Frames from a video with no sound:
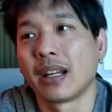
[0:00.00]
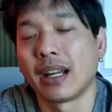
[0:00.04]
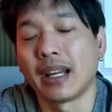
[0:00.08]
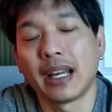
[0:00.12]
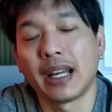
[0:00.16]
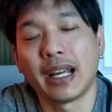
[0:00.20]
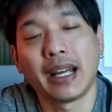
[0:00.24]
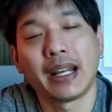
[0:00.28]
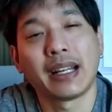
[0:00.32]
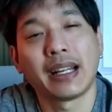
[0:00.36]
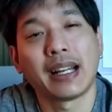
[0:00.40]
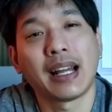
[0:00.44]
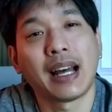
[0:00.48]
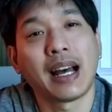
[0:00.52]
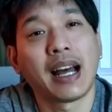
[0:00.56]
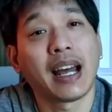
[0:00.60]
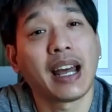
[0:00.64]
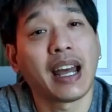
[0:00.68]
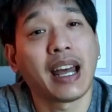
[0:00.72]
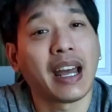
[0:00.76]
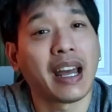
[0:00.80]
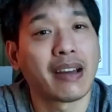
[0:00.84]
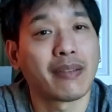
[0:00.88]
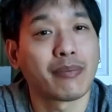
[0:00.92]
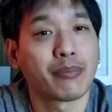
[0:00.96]
and I
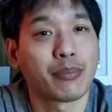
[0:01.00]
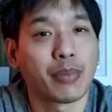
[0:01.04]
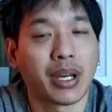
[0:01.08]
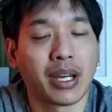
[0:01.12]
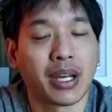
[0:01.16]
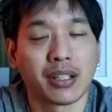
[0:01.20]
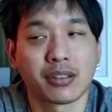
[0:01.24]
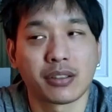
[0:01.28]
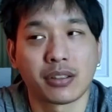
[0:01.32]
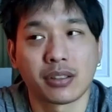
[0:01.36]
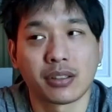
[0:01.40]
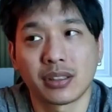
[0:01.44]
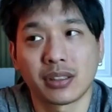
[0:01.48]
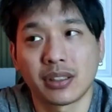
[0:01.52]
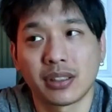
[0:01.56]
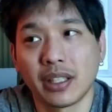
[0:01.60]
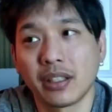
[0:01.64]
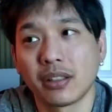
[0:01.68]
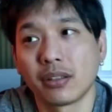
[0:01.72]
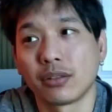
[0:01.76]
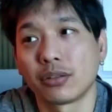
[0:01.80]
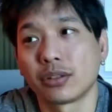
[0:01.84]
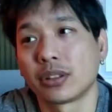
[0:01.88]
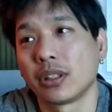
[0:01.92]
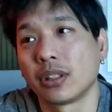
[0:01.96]
have manager
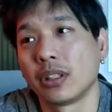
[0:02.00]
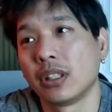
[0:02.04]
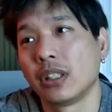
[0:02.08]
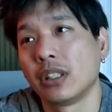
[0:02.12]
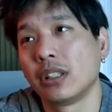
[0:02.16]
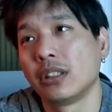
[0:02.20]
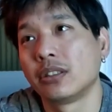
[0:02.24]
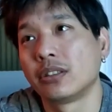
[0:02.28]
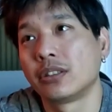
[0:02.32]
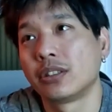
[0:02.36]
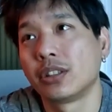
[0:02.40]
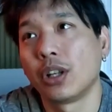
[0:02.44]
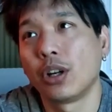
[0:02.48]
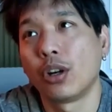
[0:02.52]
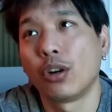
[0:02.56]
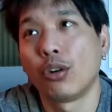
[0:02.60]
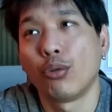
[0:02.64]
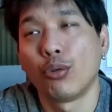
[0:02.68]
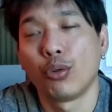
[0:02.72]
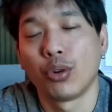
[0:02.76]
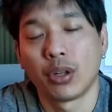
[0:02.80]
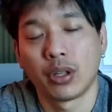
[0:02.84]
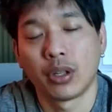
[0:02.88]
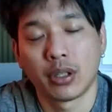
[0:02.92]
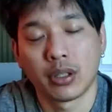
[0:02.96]
skills." So,